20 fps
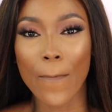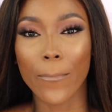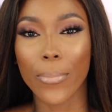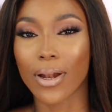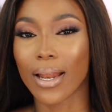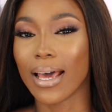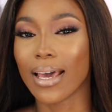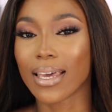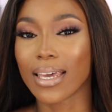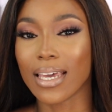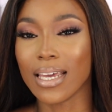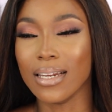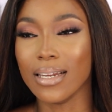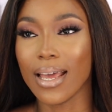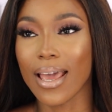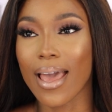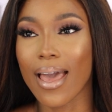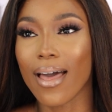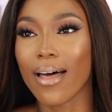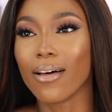but like in
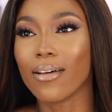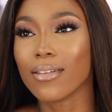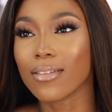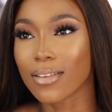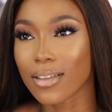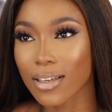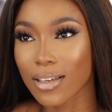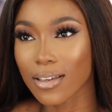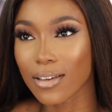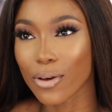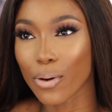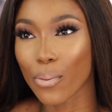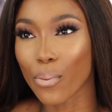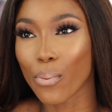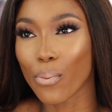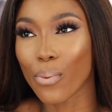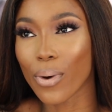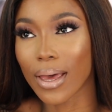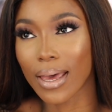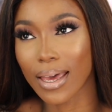a healthy
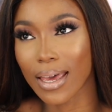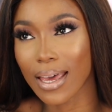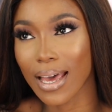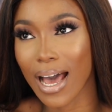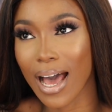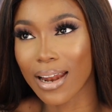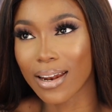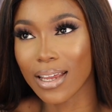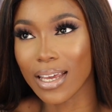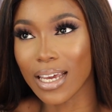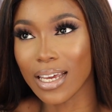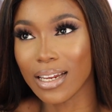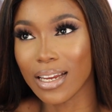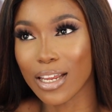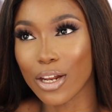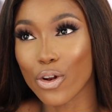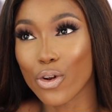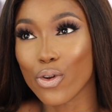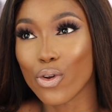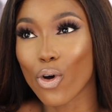way and in
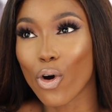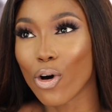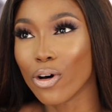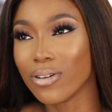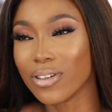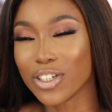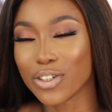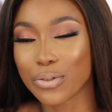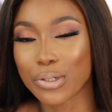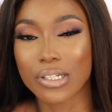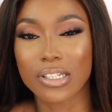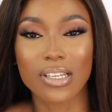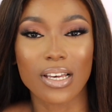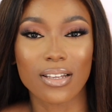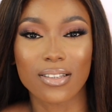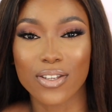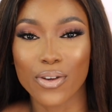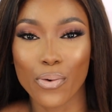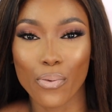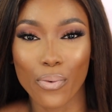a
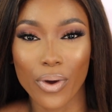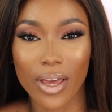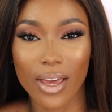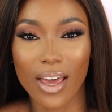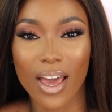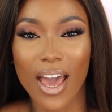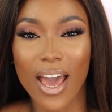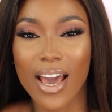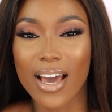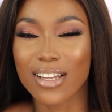non-irritating way.